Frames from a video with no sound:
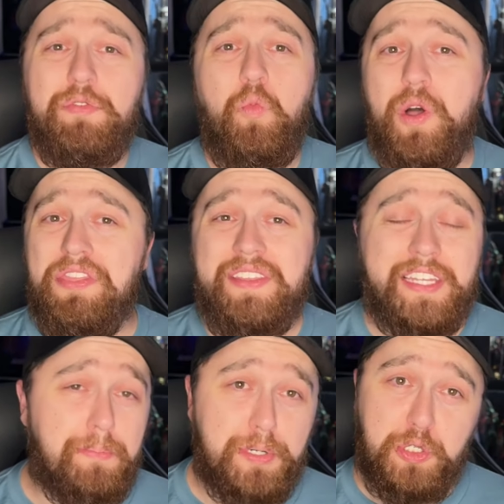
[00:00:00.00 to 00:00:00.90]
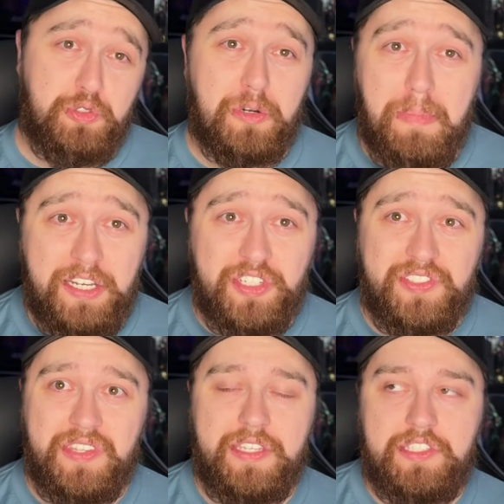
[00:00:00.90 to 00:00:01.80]
one thing that a producer
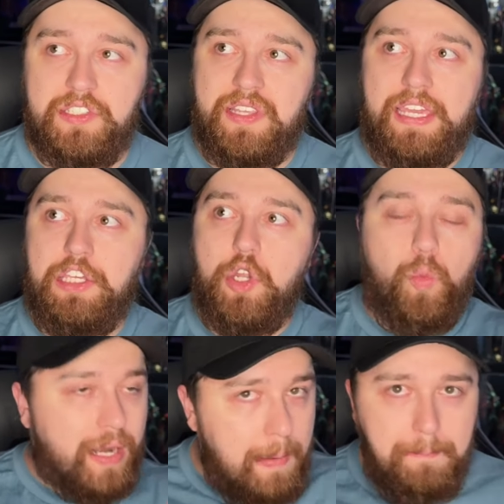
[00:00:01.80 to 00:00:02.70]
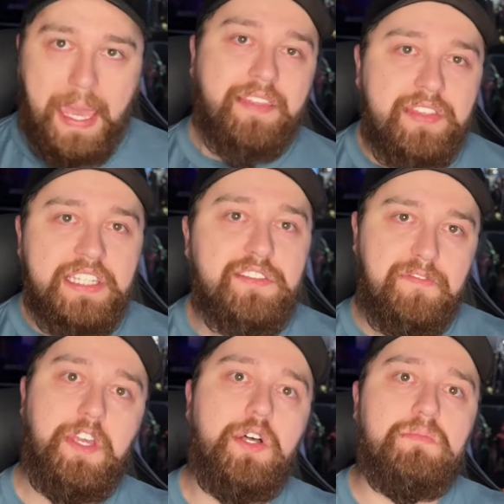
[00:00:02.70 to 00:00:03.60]
mentions in this is like, you know, when I make these
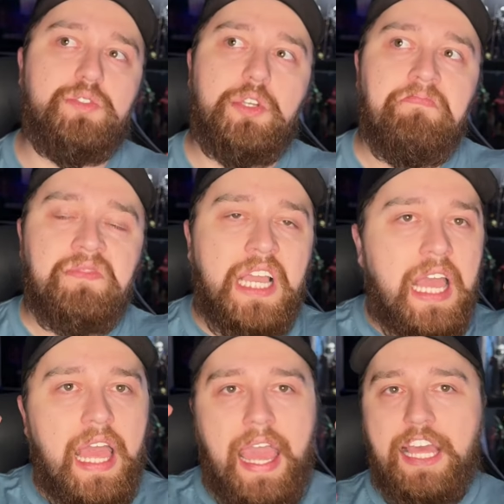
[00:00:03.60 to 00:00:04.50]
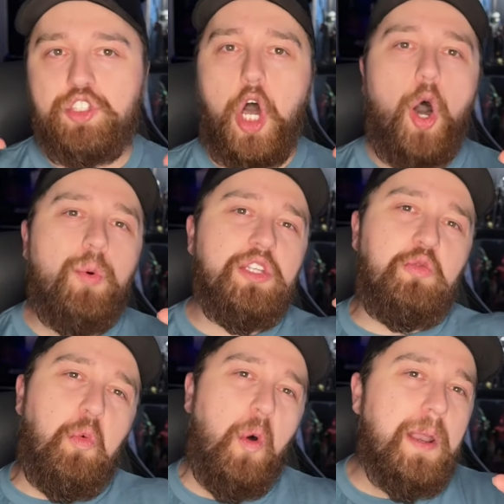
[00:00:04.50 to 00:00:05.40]
films, it's always
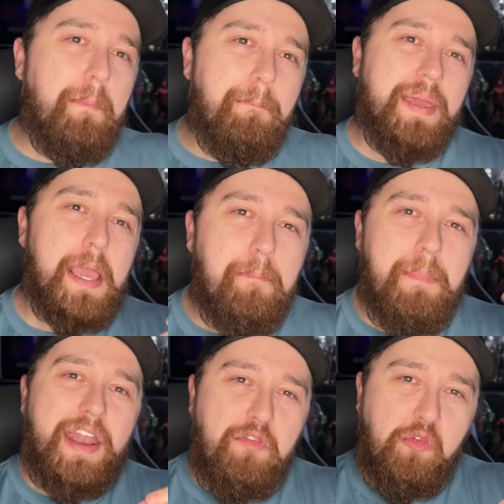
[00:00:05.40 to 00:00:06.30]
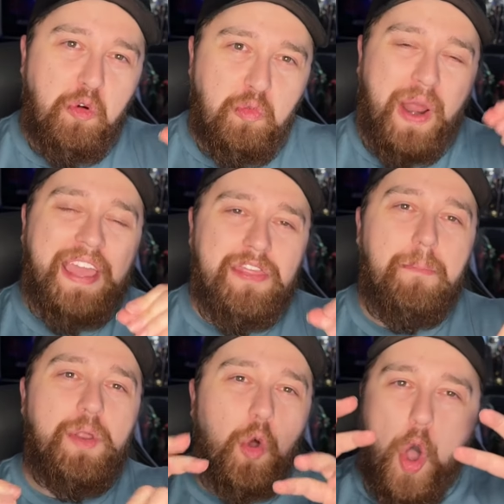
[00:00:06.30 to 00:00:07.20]
one big metaphor right in the
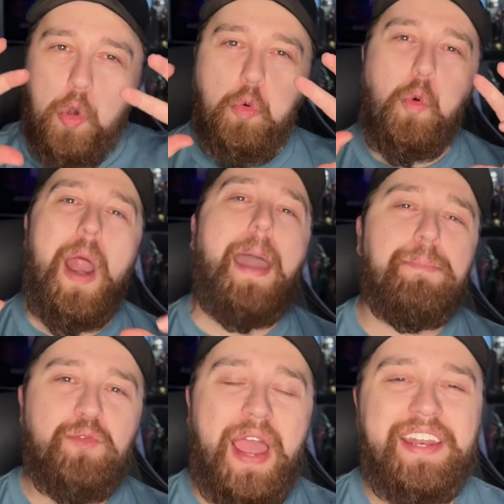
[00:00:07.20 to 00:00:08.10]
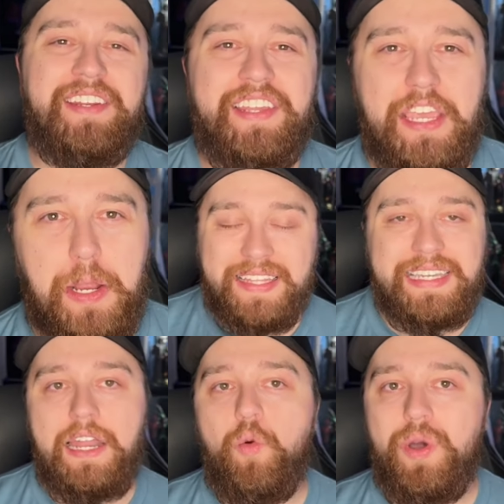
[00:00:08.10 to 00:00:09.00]
middle, all wrapped right into here. It's
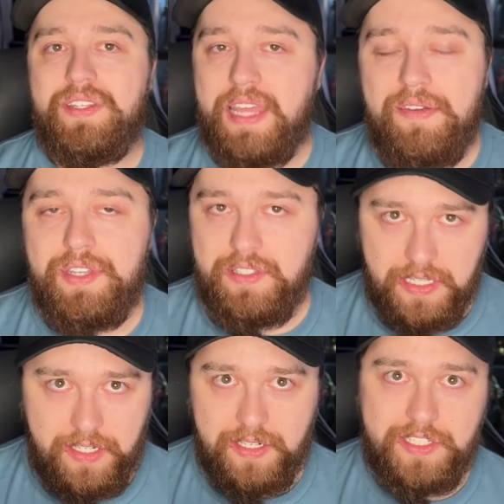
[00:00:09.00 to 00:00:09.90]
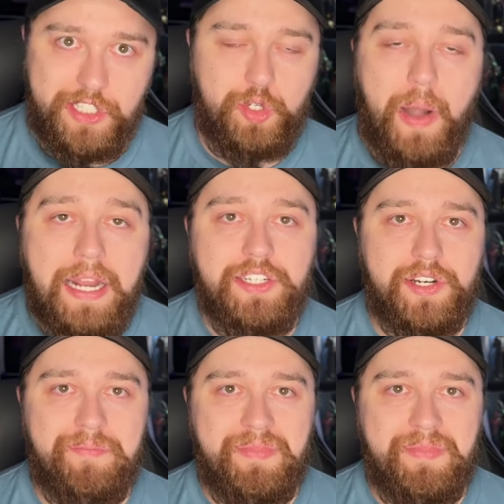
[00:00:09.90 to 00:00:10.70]
kind of what David did here as a director